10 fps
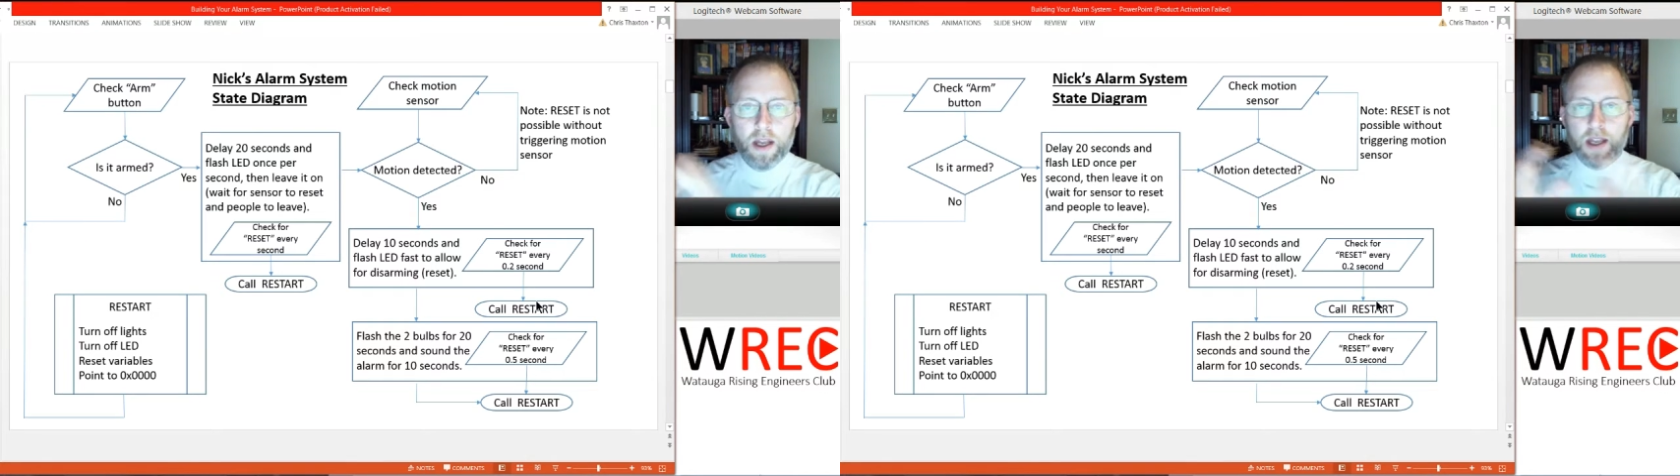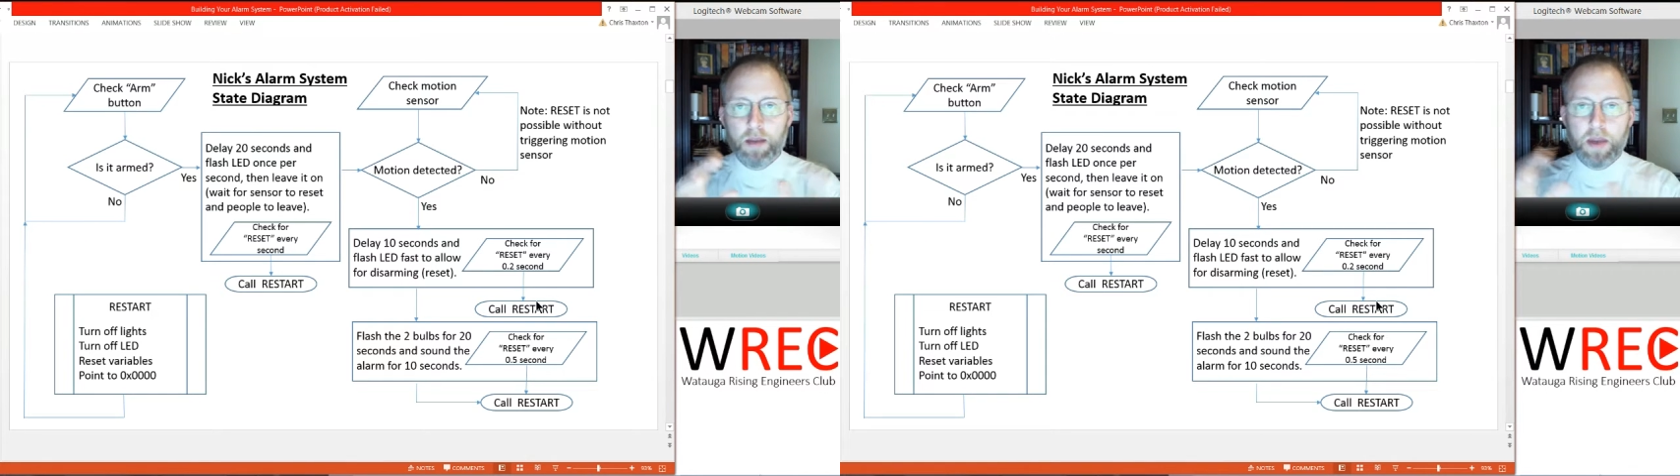
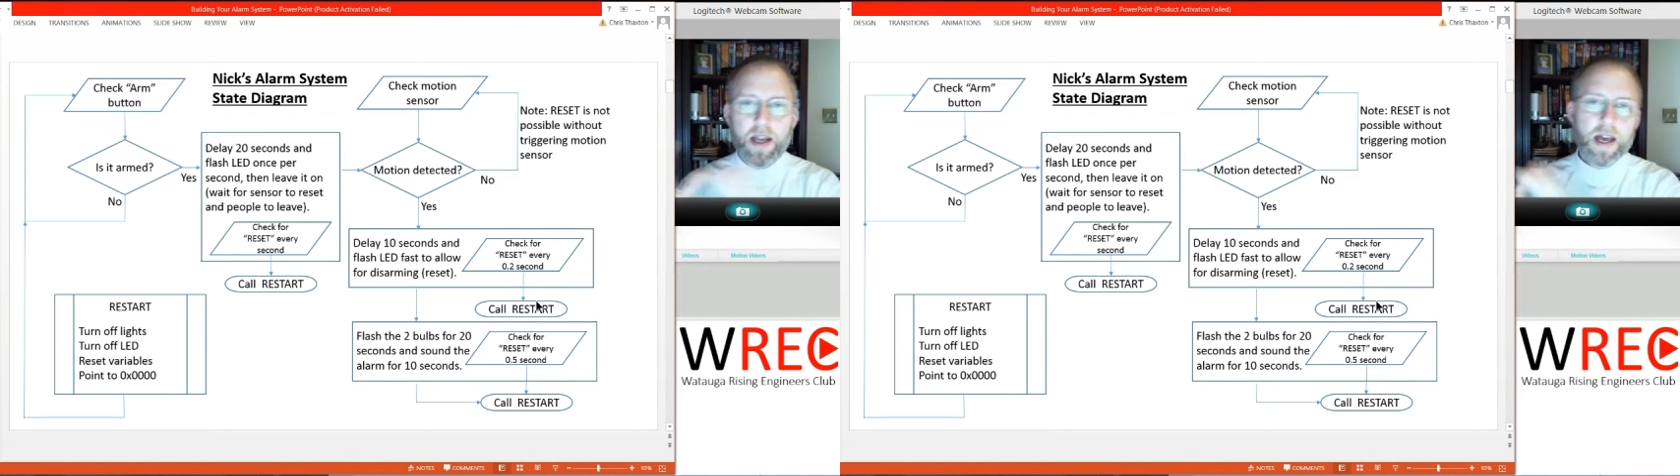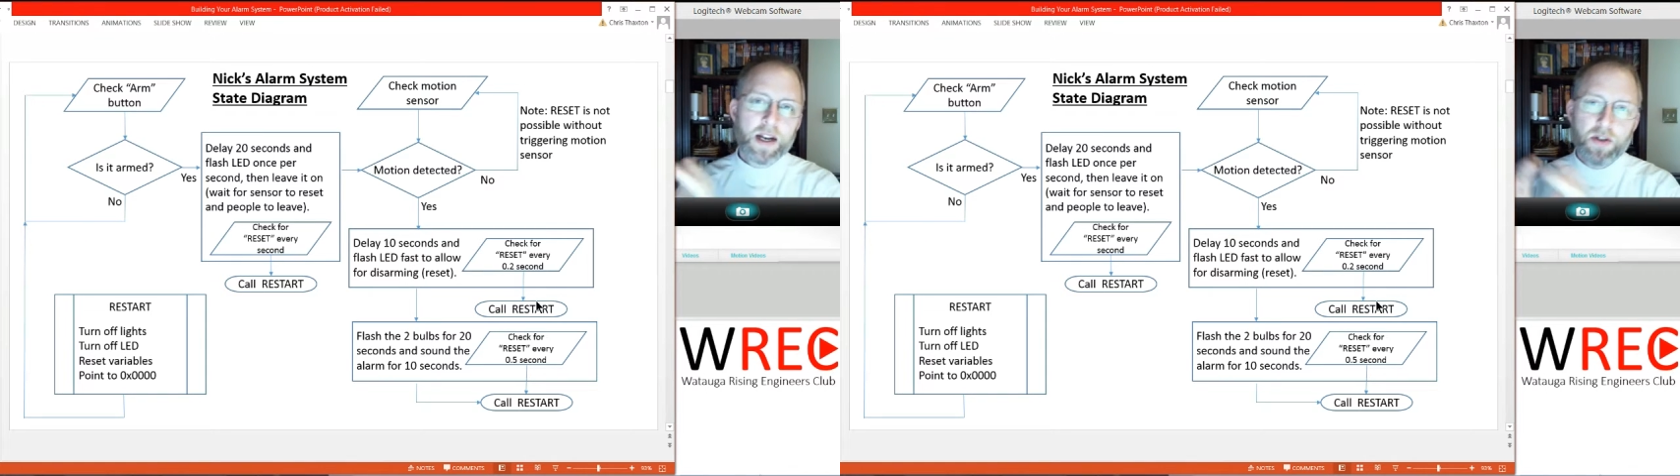can be
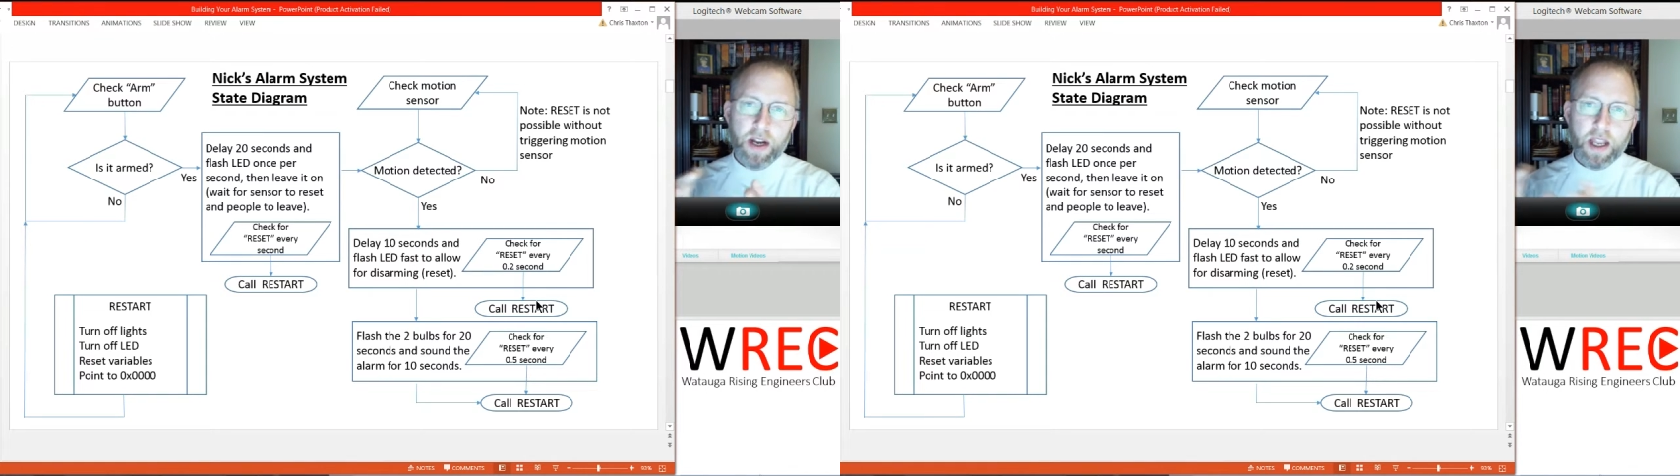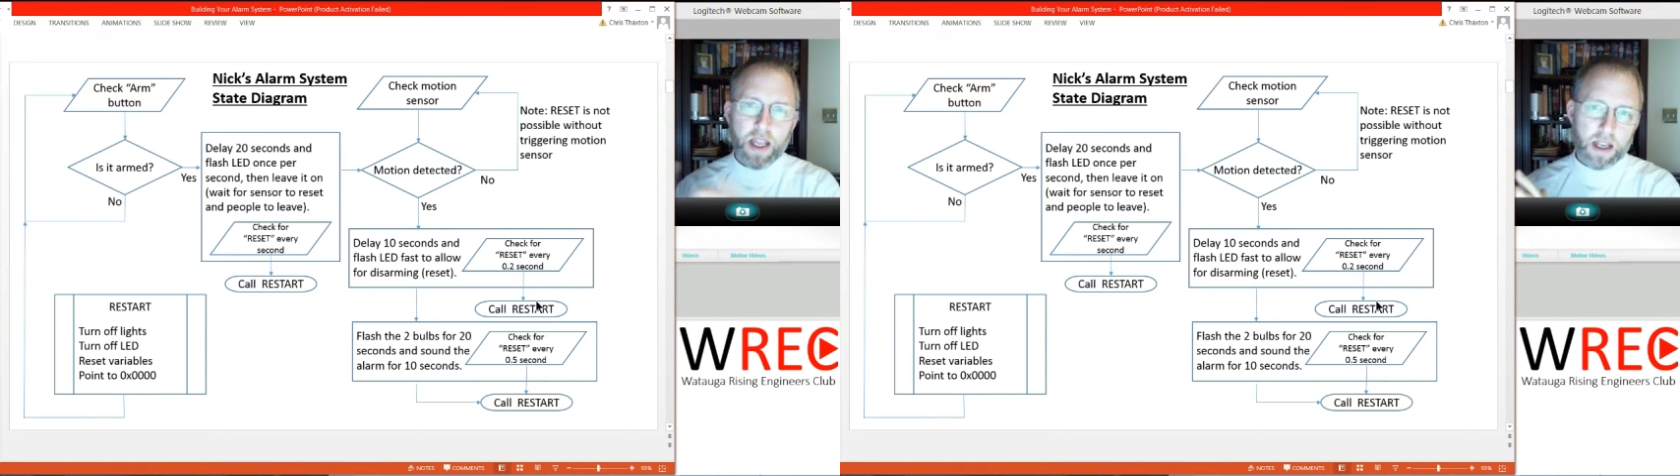kind of
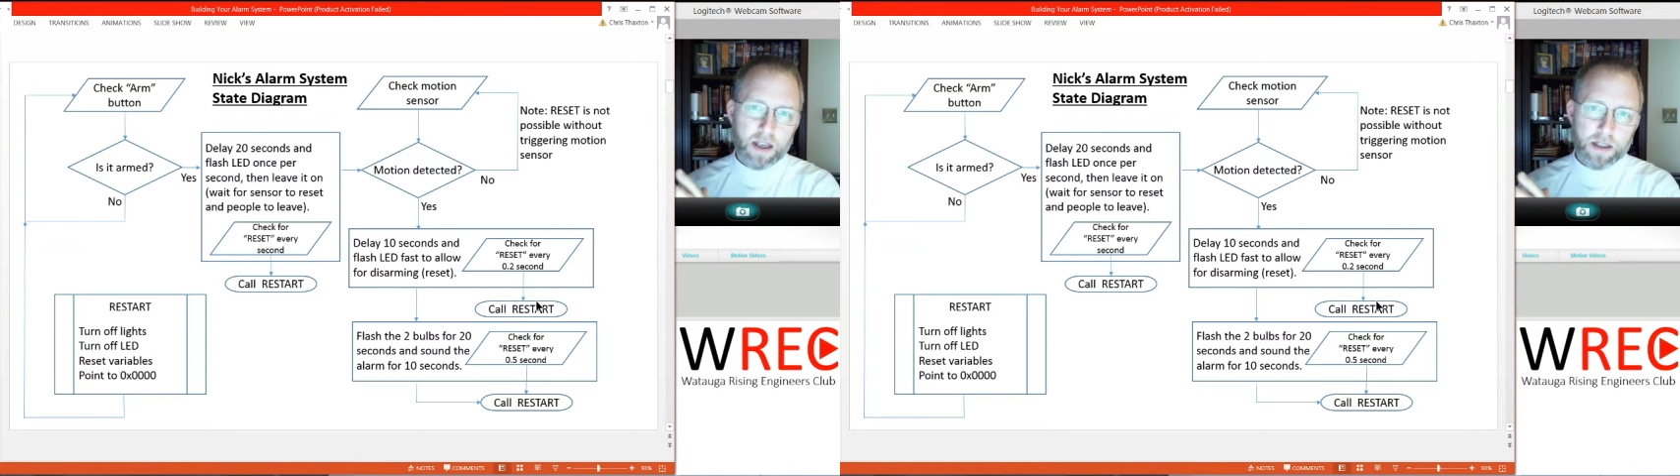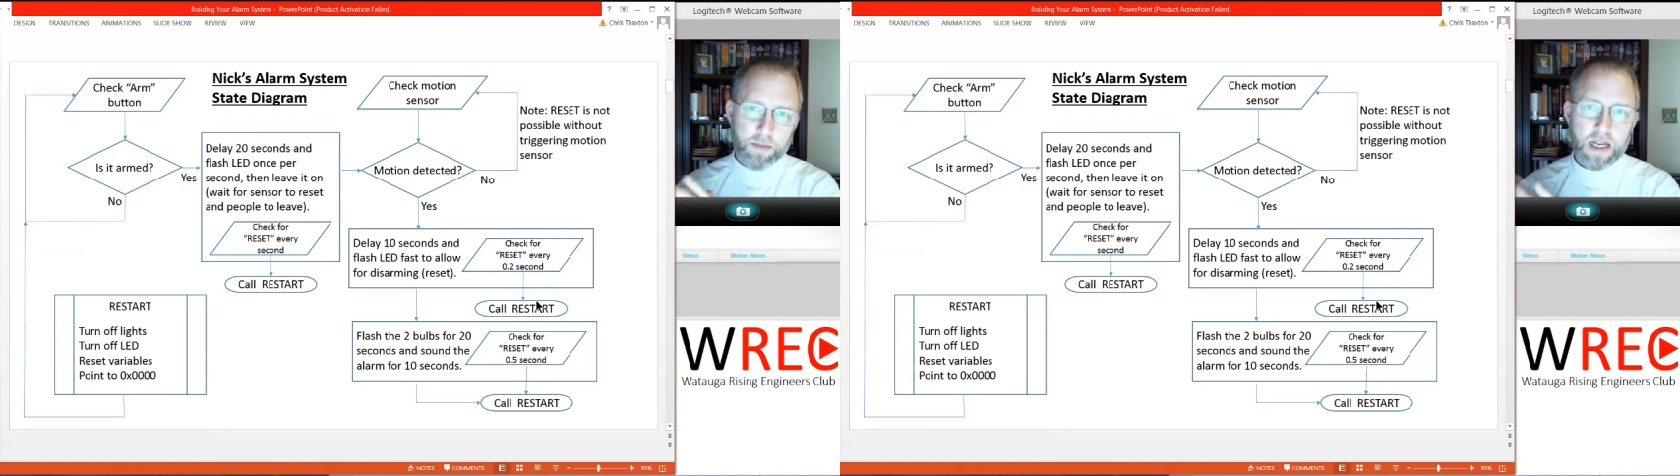tricky
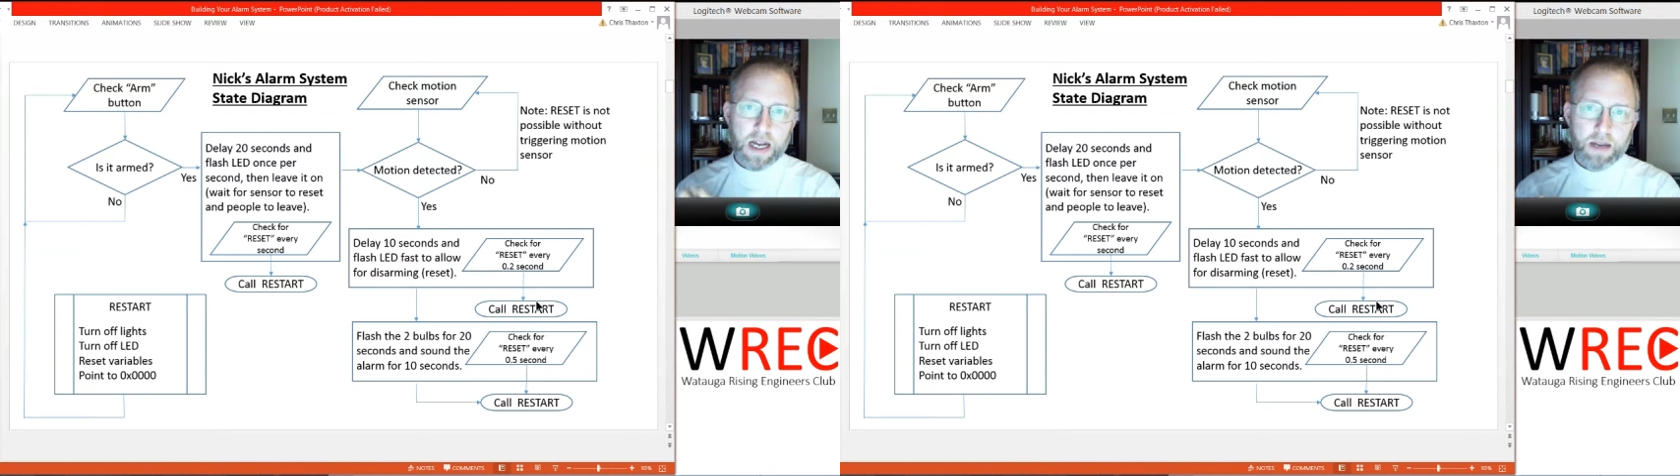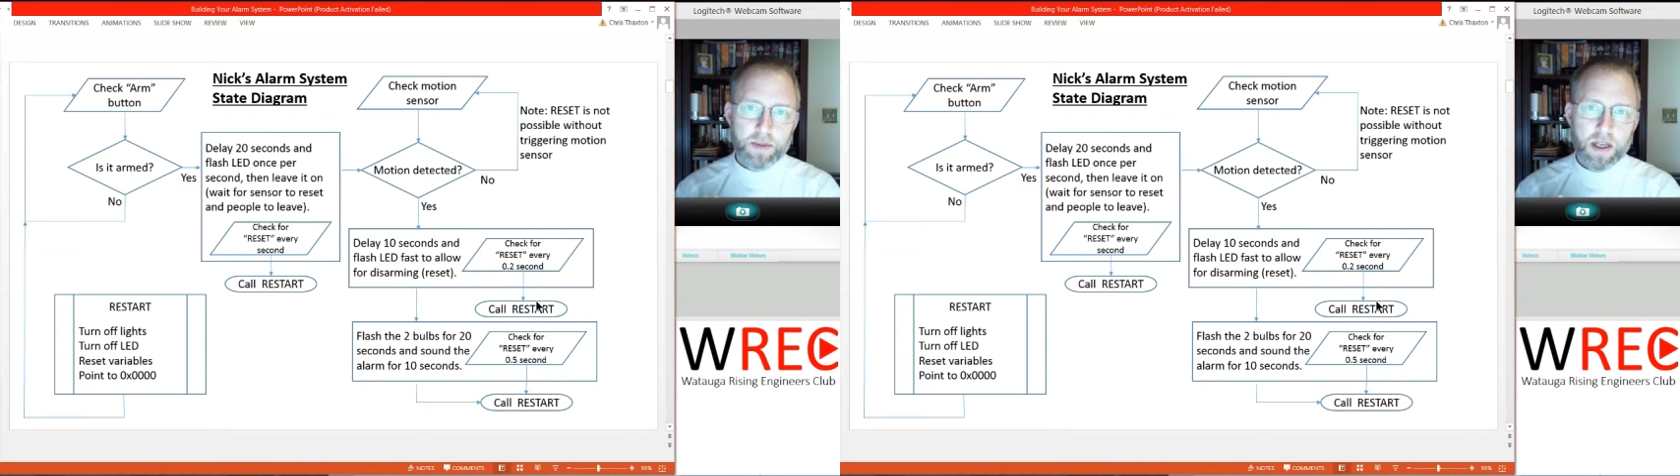
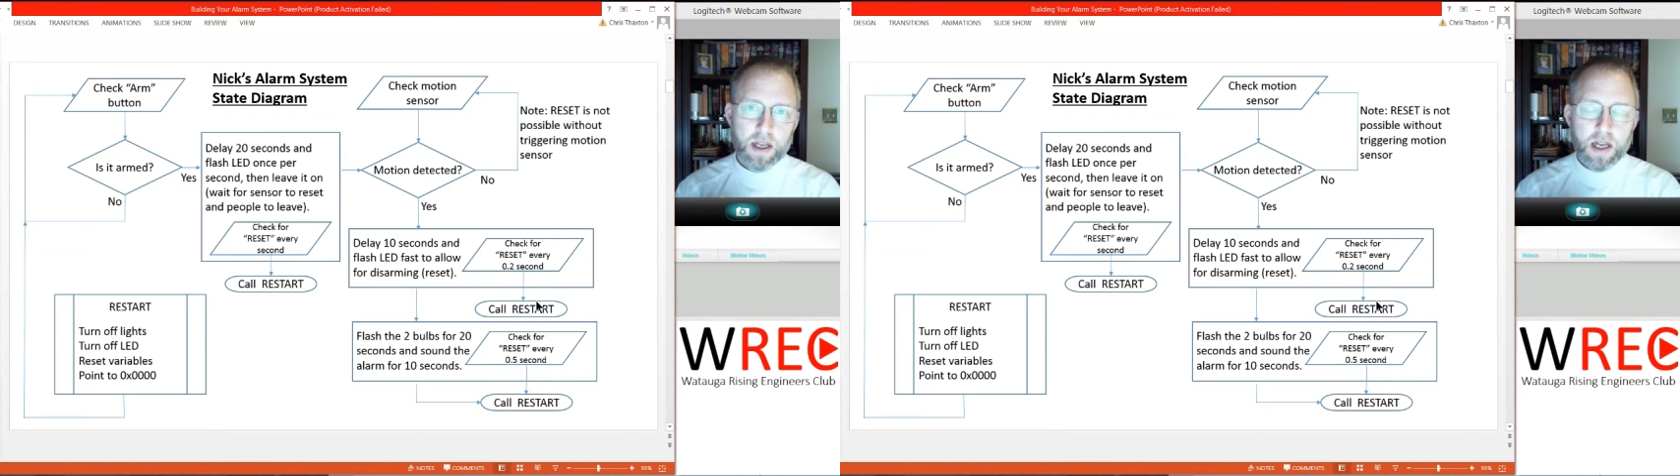sometimes.